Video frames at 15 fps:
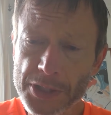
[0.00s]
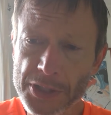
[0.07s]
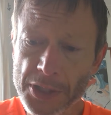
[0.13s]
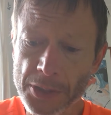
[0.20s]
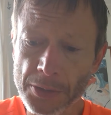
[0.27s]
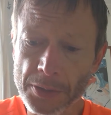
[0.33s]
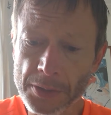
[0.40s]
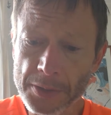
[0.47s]

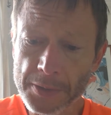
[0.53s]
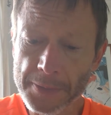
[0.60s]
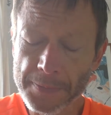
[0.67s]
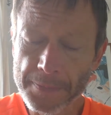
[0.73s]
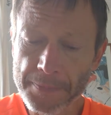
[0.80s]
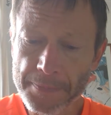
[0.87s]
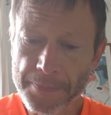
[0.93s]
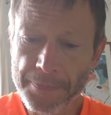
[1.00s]
to.
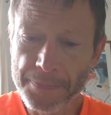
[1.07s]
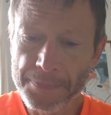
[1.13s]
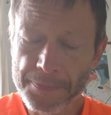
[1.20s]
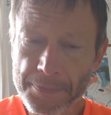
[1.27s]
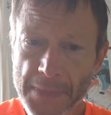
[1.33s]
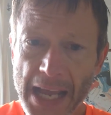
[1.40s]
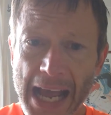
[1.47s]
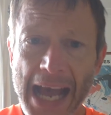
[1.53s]

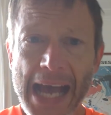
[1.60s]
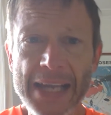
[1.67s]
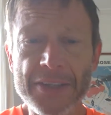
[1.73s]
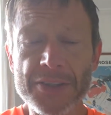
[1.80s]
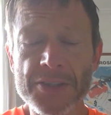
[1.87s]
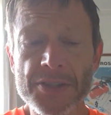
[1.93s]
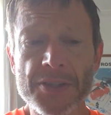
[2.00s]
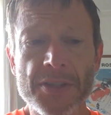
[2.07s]

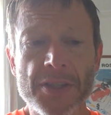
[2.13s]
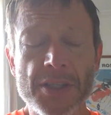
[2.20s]
And